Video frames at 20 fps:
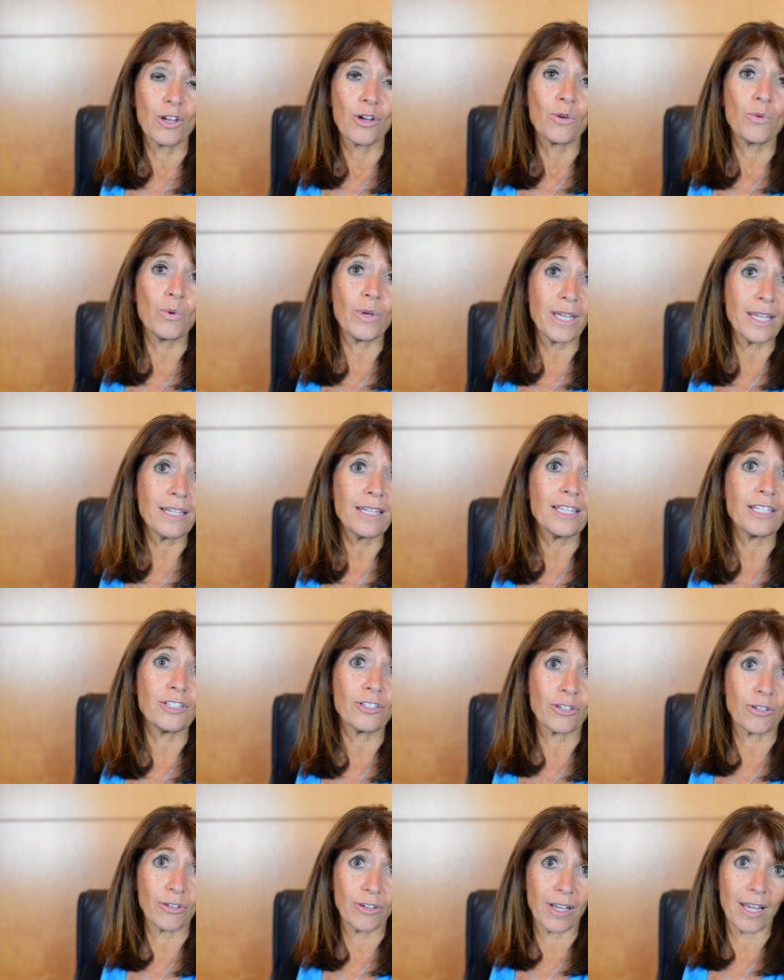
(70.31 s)
We need to
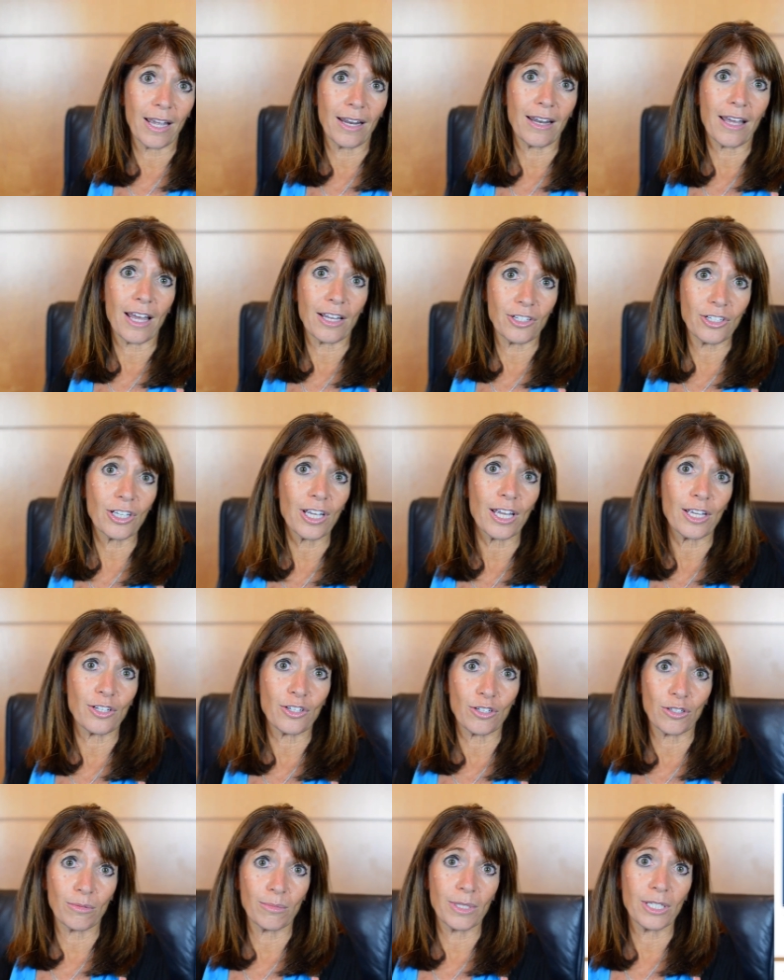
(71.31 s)
create
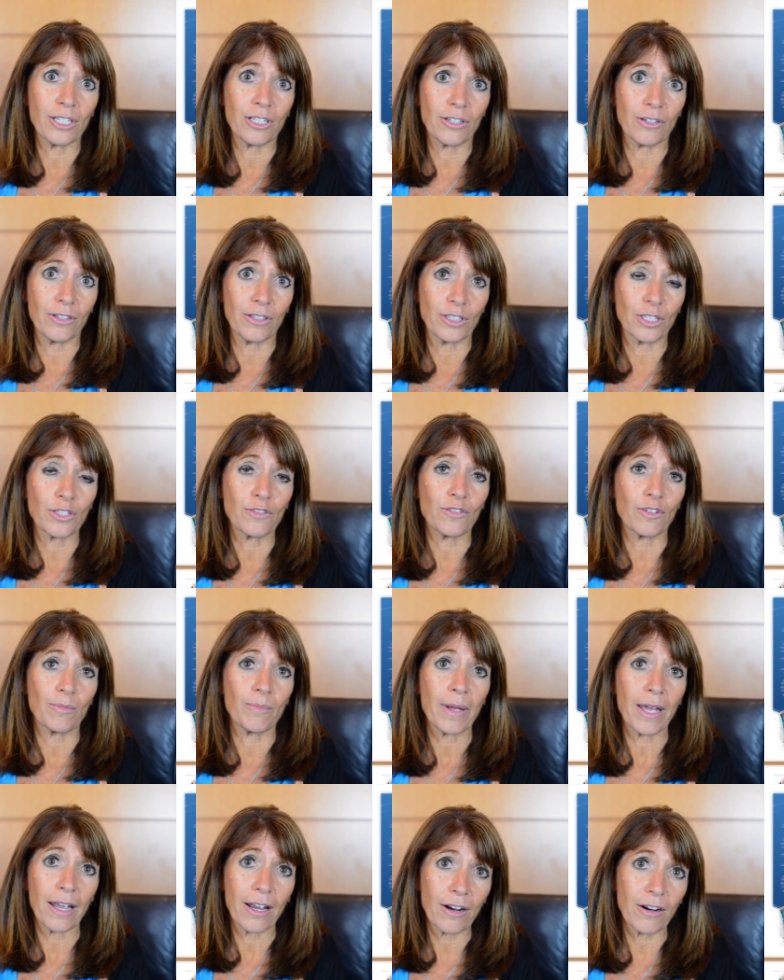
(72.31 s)
educational materials for
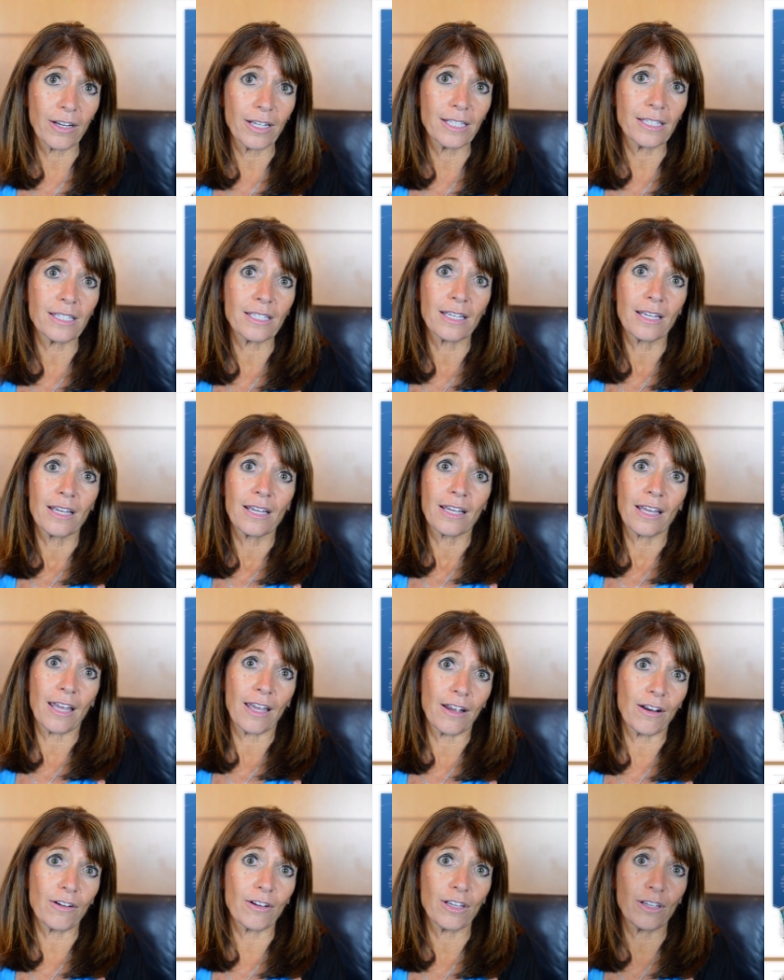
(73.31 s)
parents,
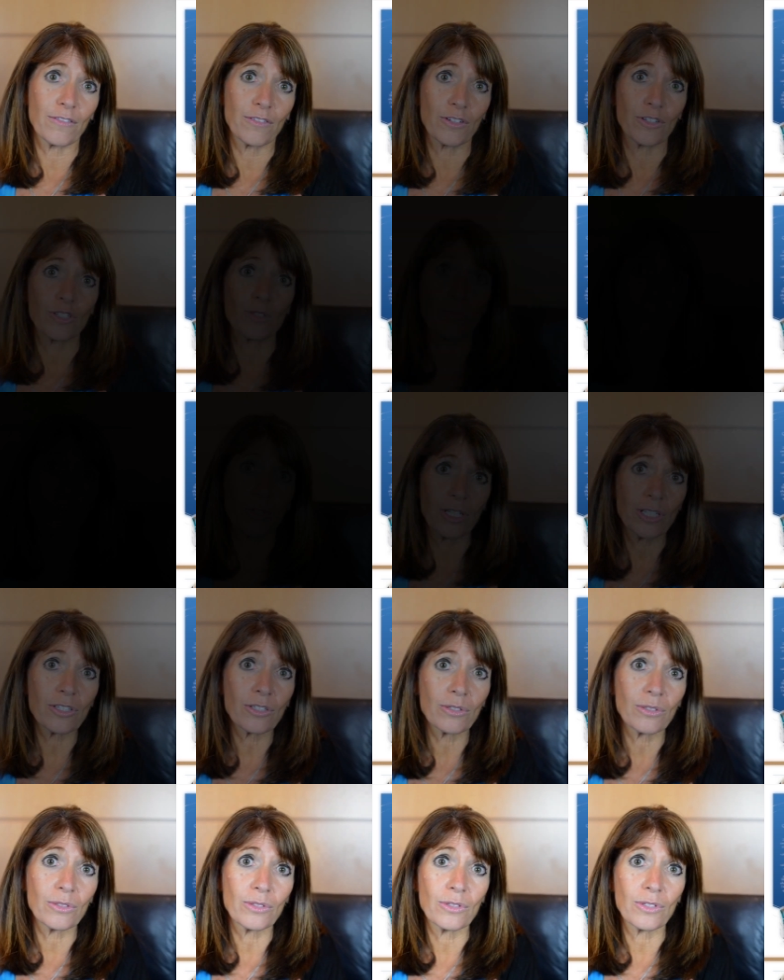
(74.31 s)
caregivers,
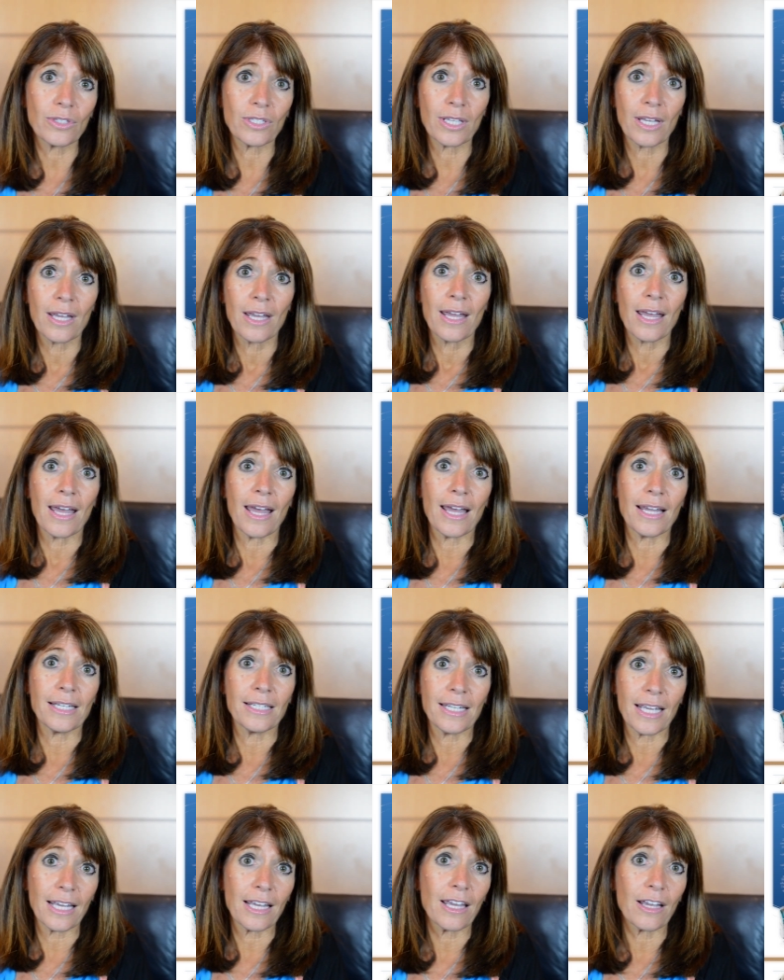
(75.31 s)
preschools, and
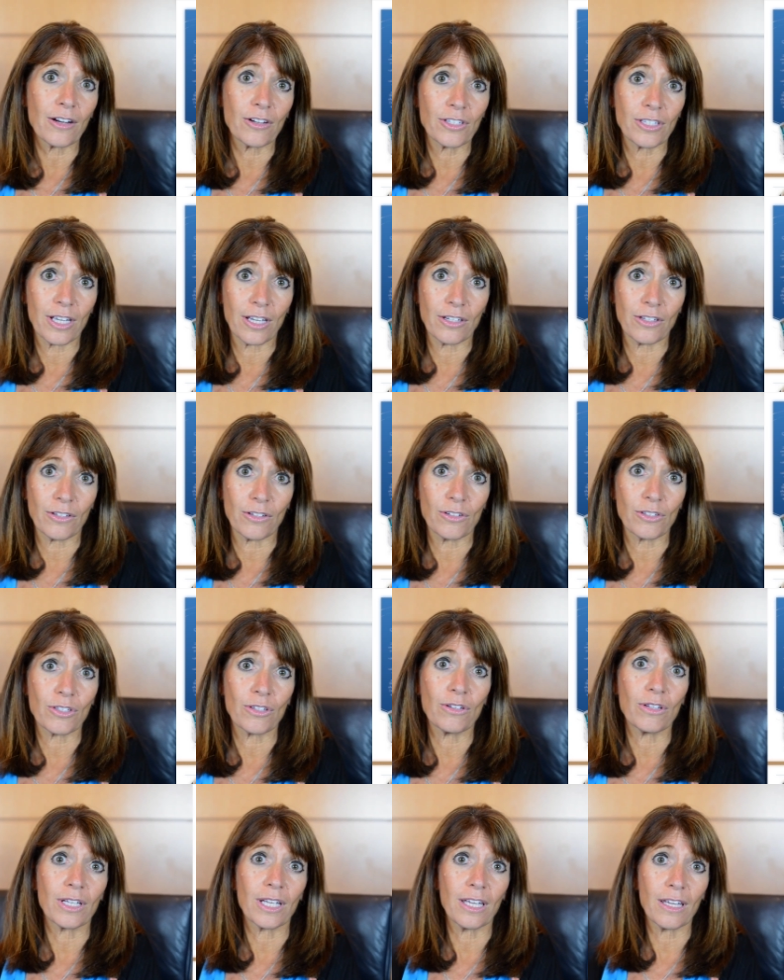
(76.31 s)
daycare centers,
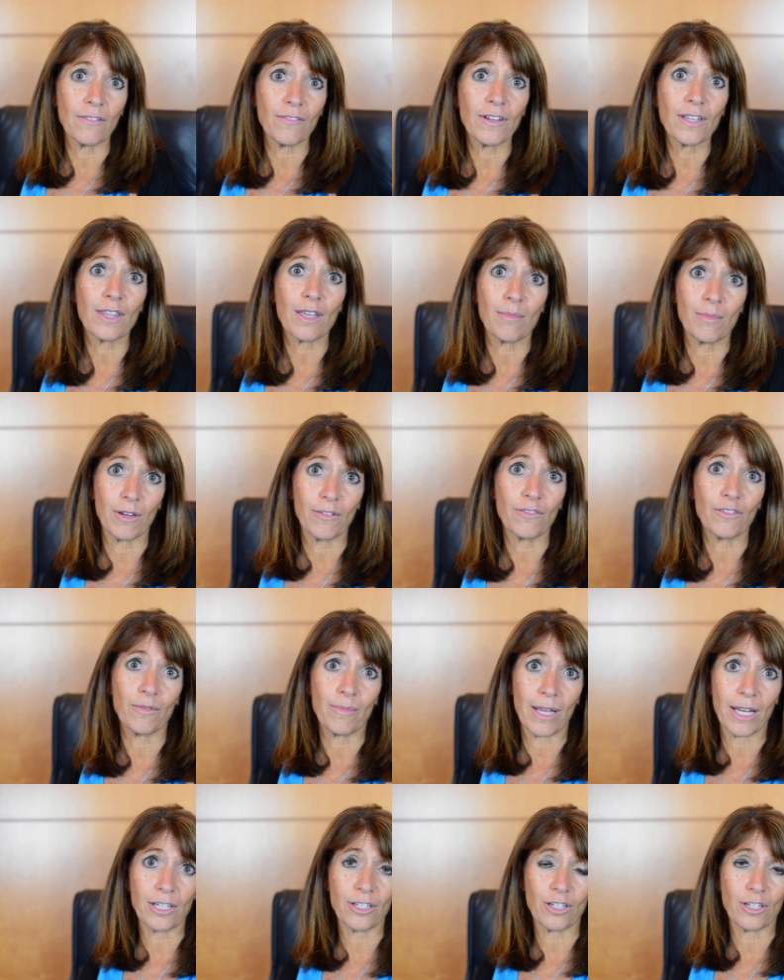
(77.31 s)
giving them
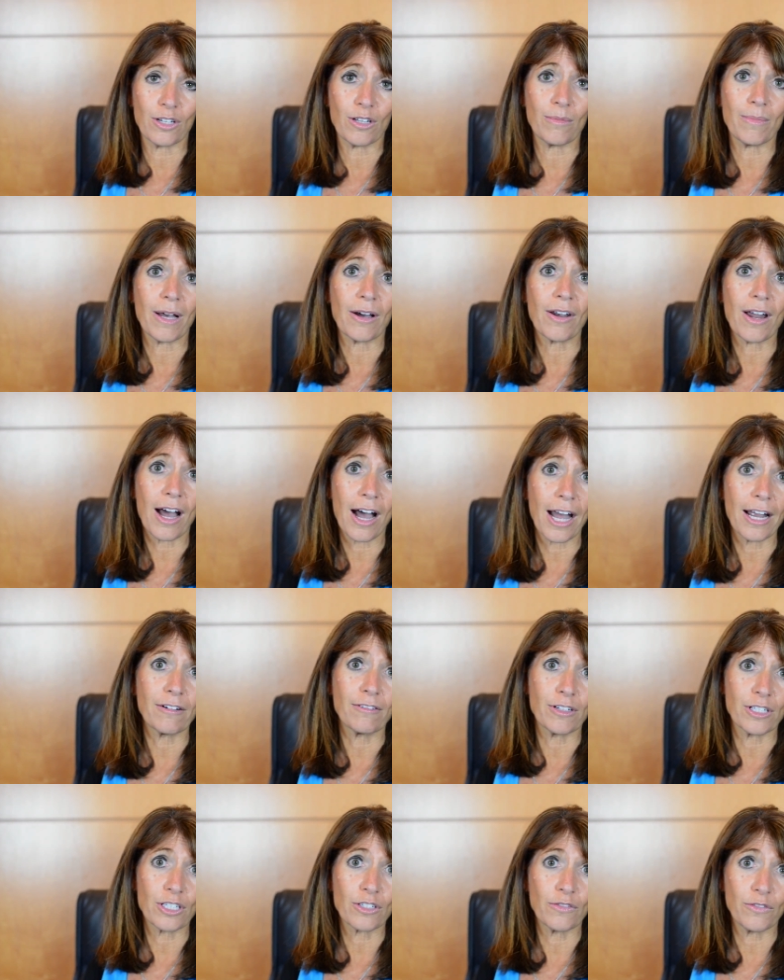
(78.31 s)
information about
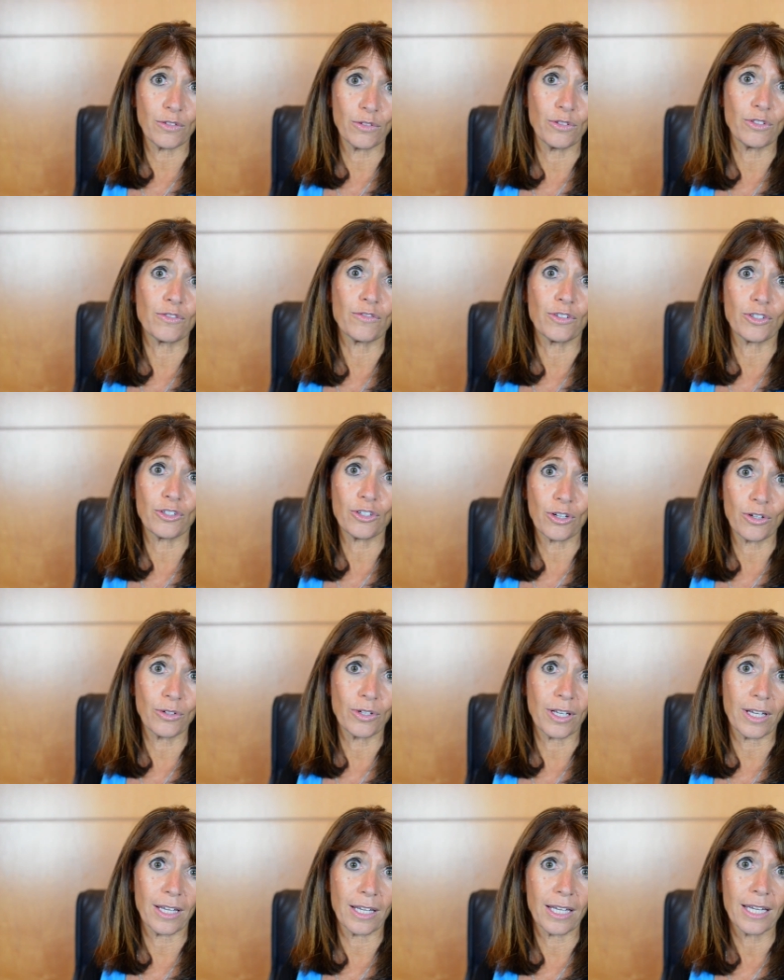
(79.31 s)
high-risk foods for
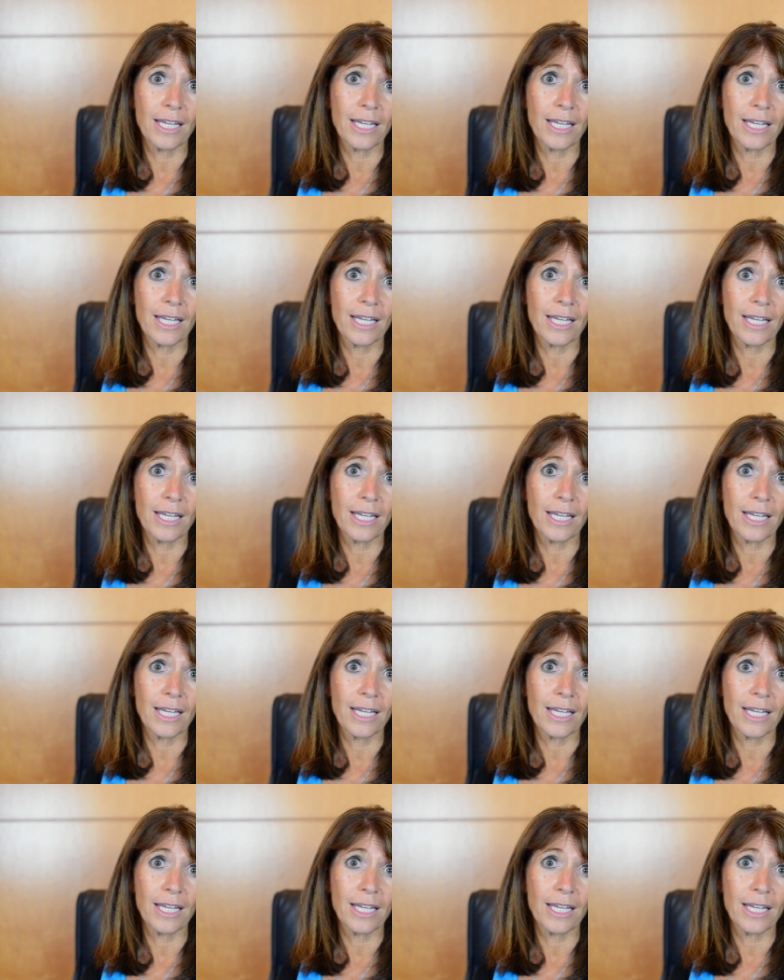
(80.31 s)
choking.